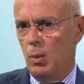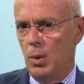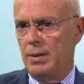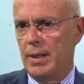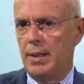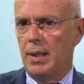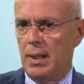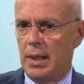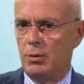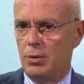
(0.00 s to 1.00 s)
will then
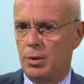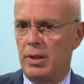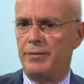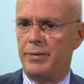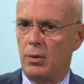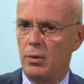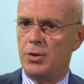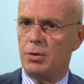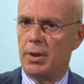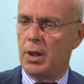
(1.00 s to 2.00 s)
allow to have
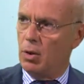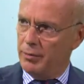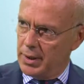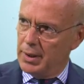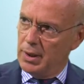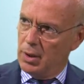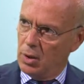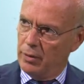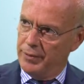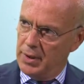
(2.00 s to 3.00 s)
also a recovery
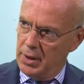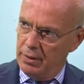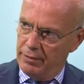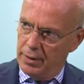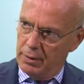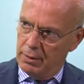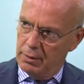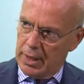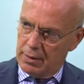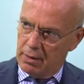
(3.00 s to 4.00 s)
of the
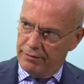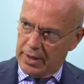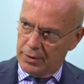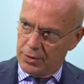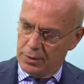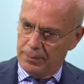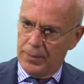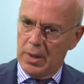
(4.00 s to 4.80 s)
retinal function.